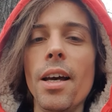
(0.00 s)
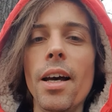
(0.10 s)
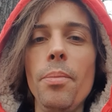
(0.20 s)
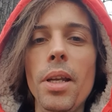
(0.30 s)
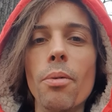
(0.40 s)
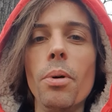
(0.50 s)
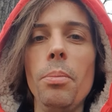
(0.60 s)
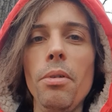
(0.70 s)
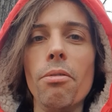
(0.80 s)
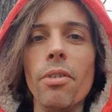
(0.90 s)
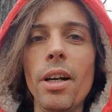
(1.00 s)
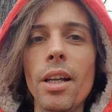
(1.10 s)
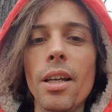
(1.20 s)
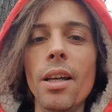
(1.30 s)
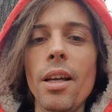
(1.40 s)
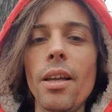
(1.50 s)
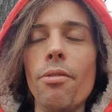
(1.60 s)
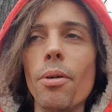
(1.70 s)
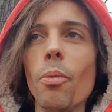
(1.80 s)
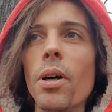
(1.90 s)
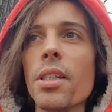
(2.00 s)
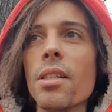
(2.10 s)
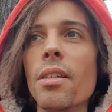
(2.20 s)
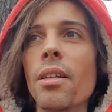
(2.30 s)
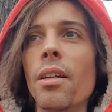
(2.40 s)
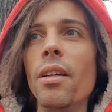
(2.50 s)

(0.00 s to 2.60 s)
I mean, it would be funny if it wasn't